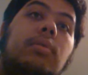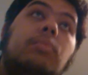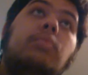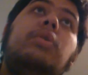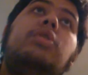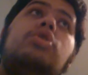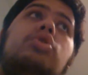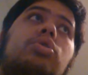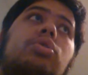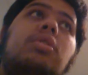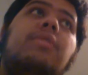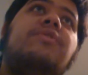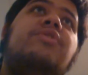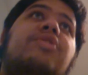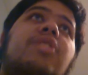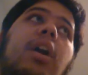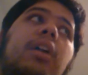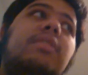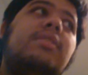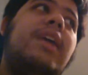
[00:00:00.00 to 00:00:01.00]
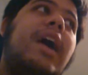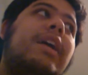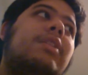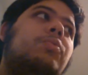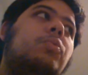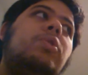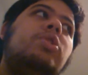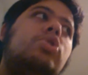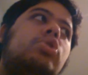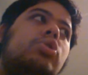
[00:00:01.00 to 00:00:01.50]
We should have done
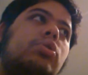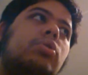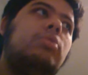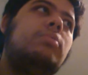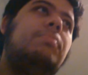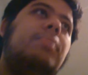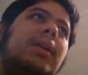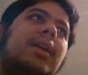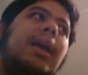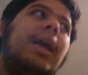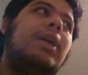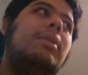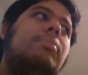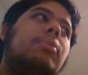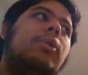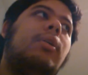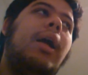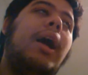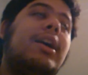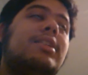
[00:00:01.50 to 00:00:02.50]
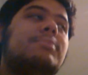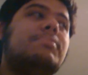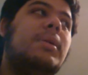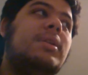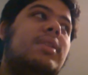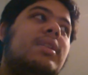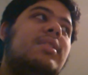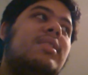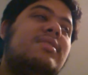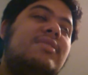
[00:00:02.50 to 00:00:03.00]
that. We should be able, as
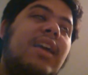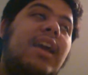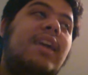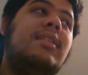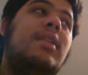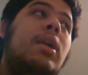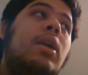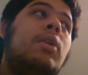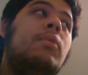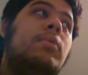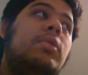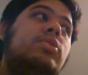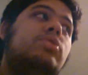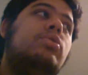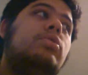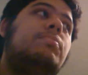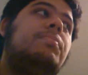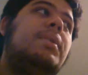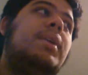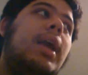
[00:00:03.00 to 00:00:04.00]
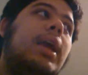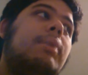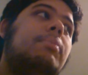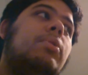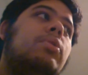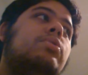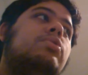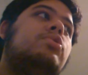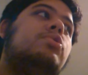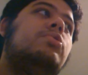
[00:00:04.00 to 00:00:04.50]
Mandanda said, we should be
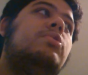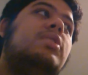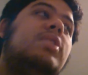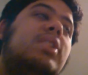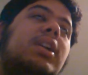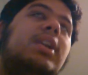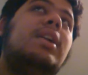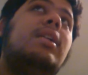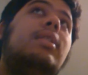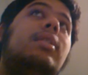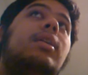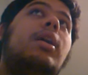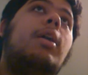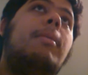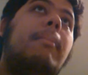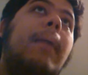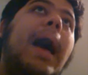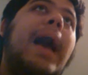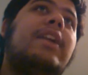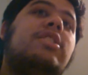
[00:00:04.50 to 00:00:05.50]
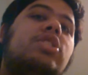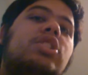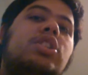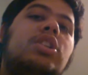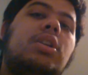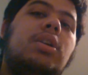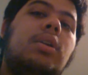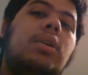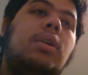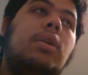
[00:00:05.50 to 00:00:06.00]
able to kill a match.